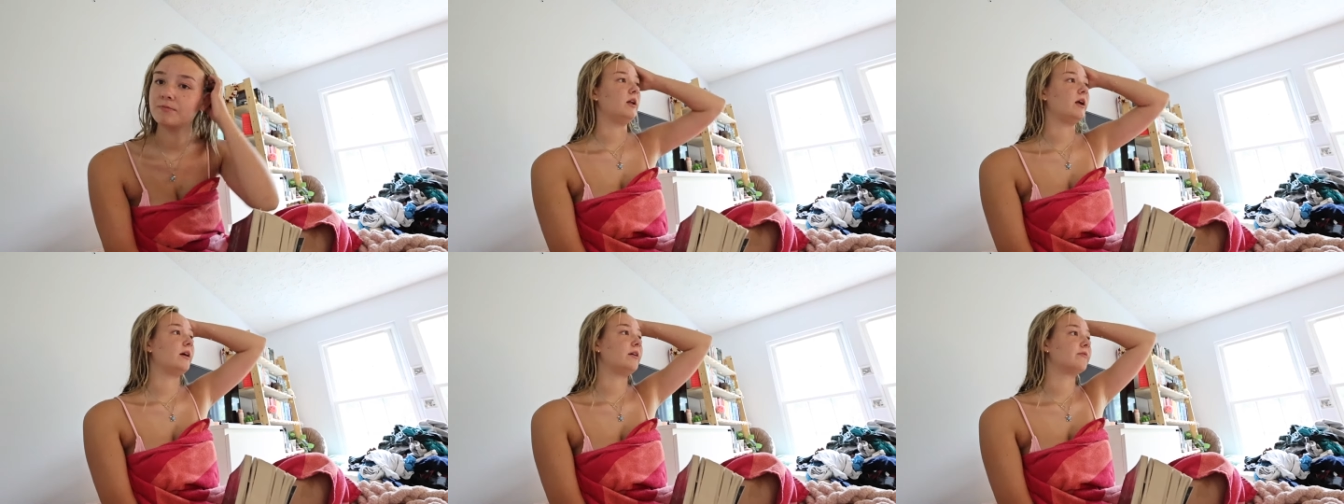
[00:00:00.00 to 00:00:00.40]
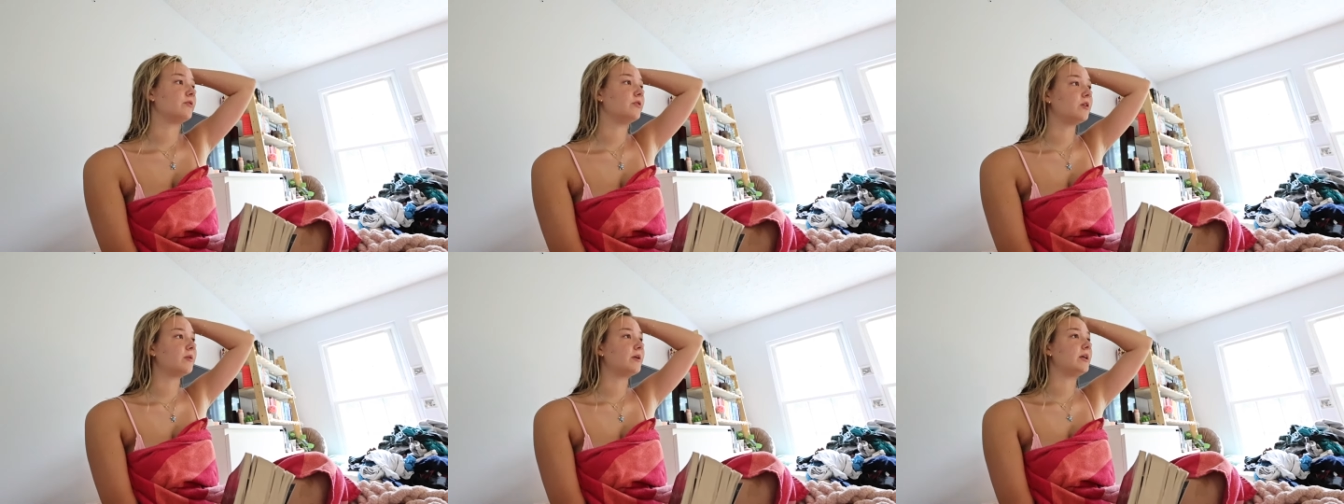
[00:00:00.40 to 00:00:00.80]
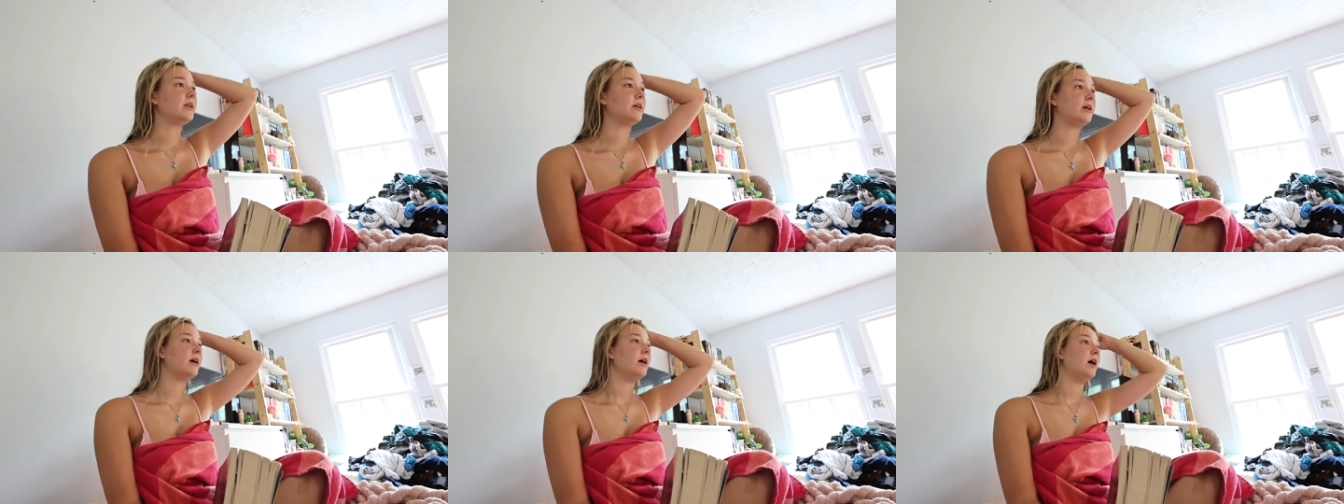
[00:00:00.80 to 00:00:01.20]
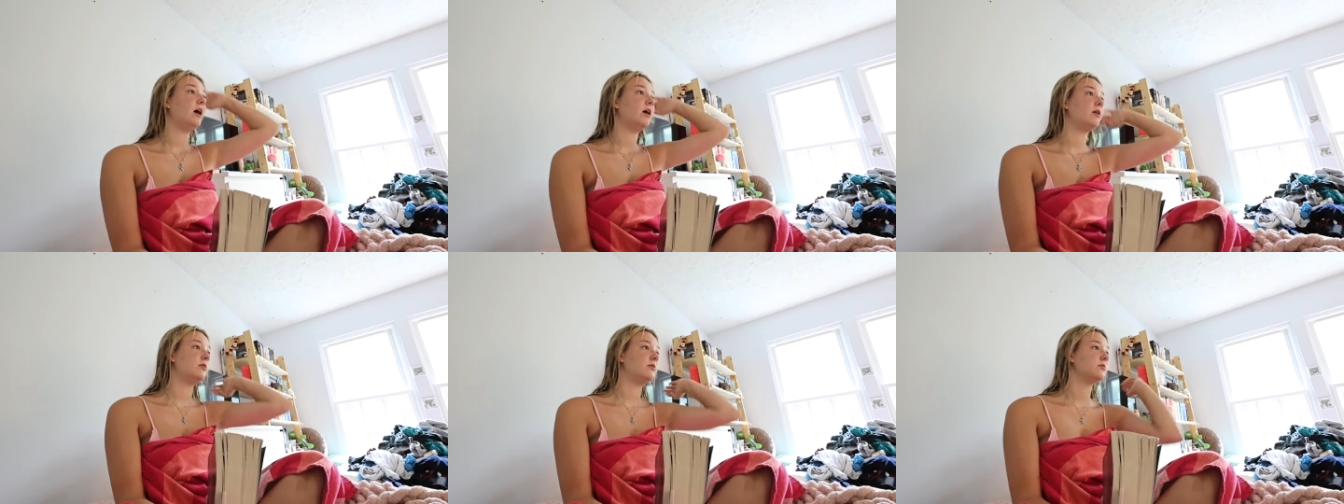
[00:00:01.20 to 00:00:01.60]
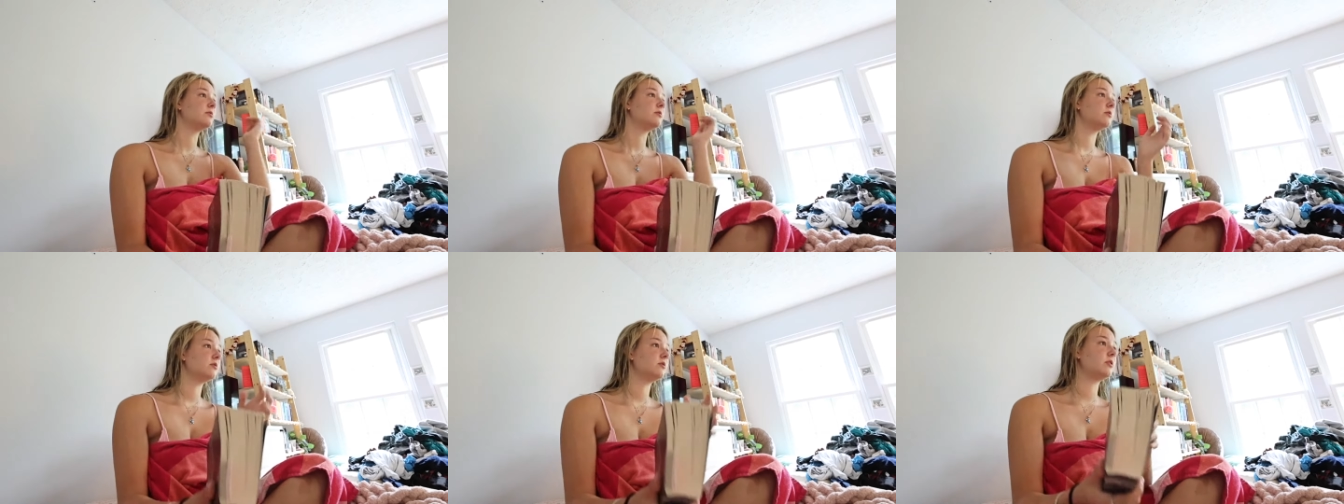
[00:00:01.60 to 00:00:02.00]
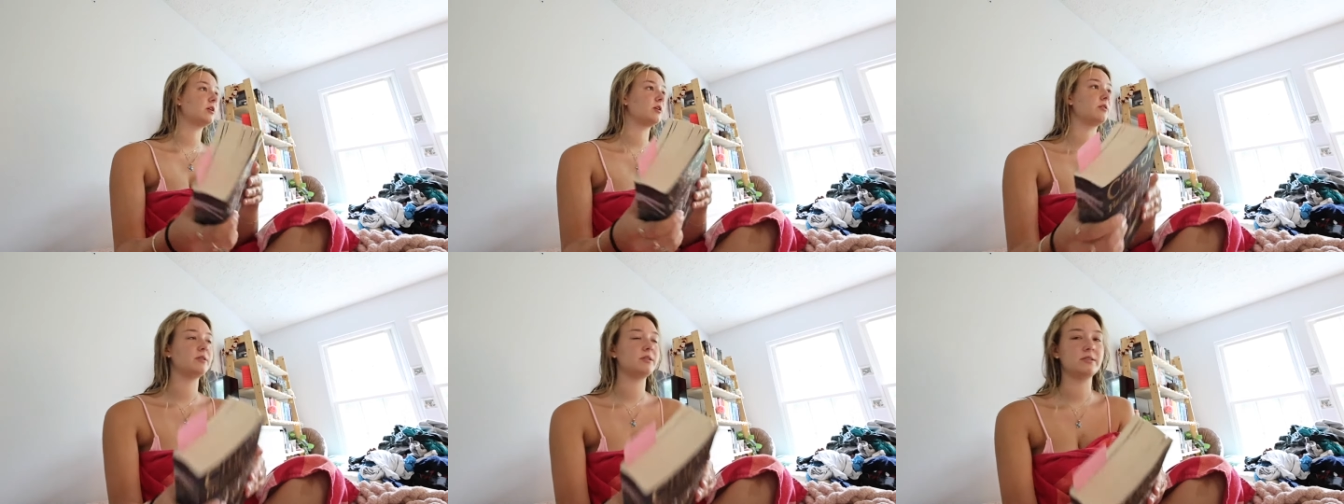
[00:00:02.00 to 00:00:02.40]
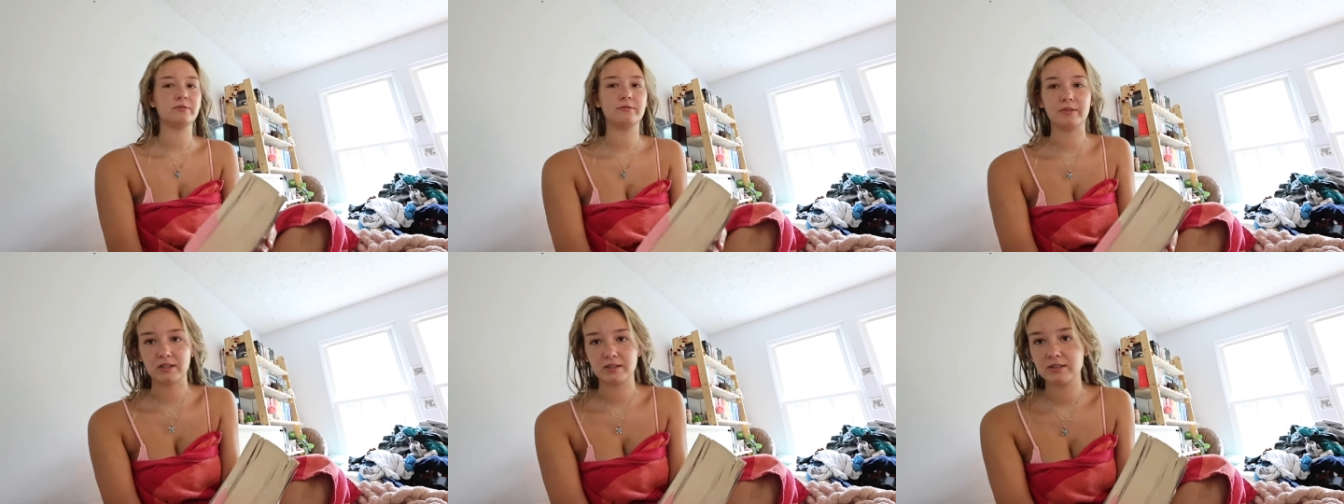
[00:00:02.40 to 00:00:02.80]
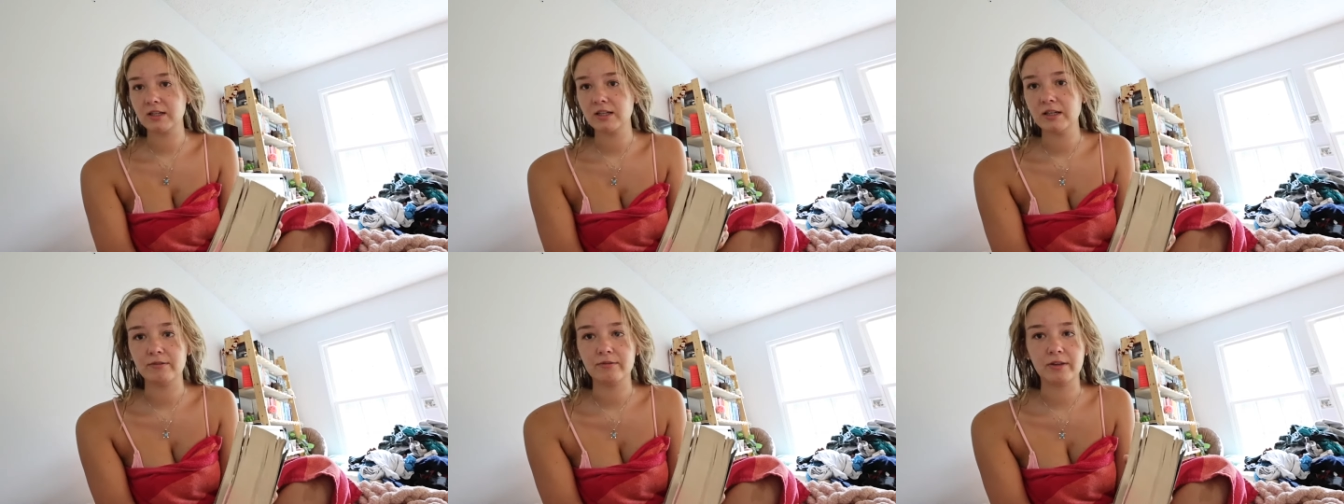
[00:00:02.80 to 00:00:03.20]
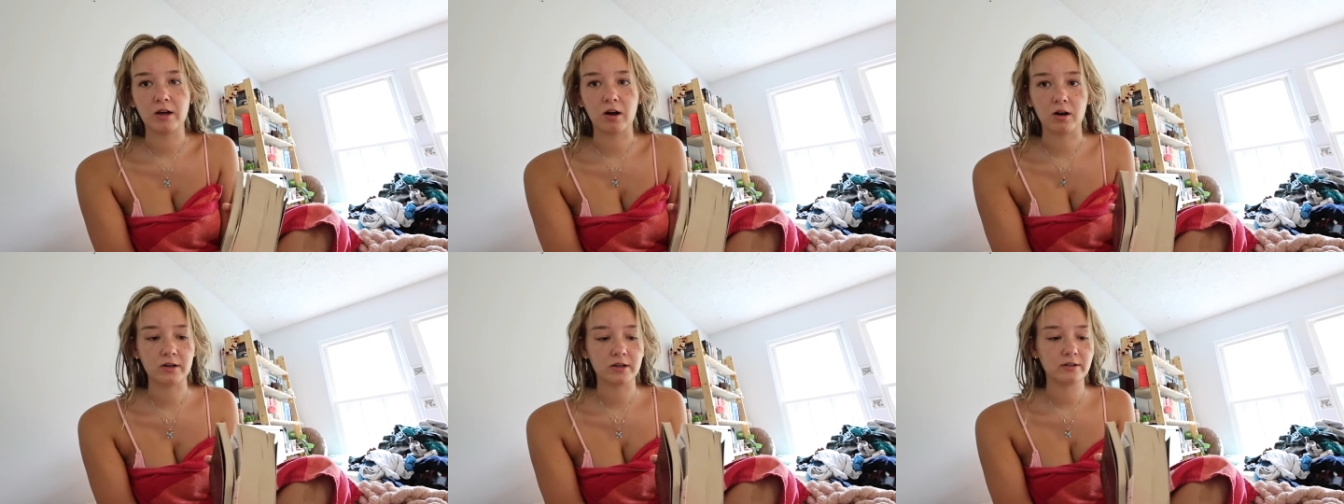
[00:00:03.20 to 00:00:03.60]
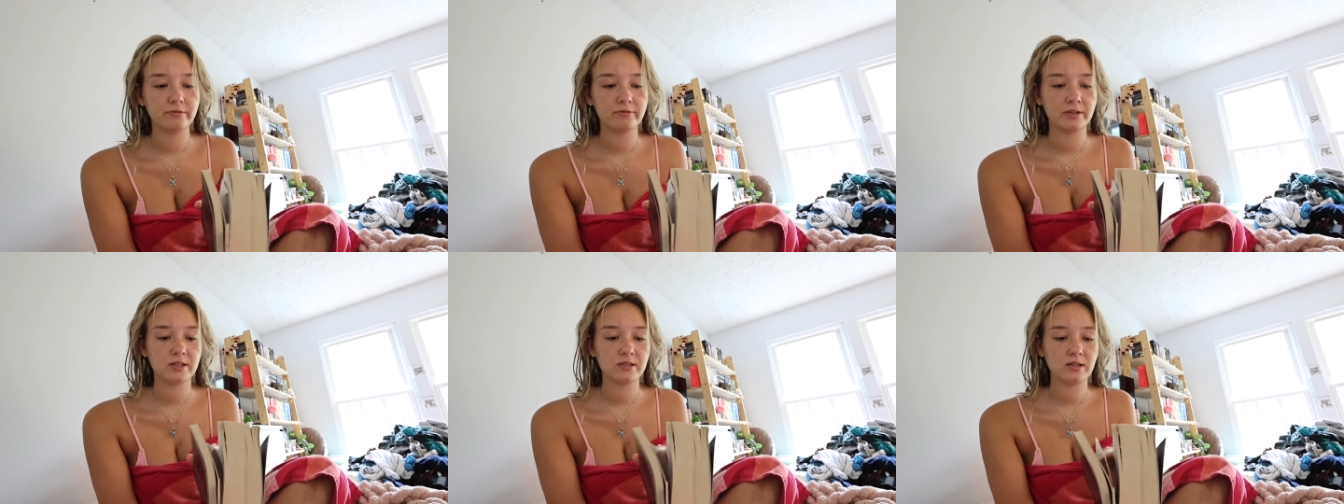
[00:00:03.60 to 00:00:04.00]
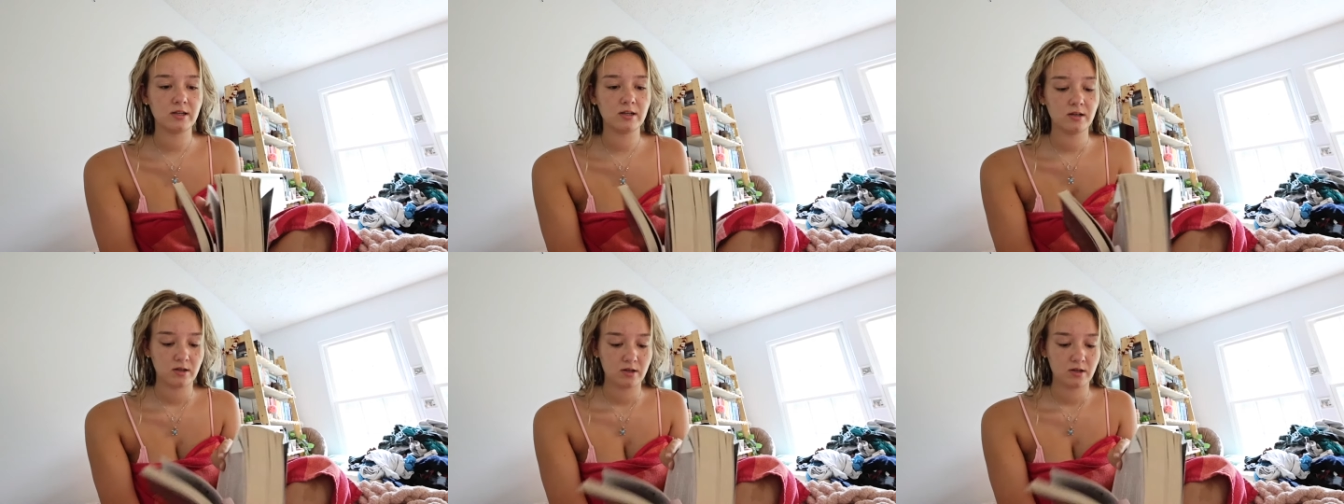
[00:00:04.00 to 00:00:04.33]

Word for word: And I have no idea how they're going to fix it, if they are going to fix it,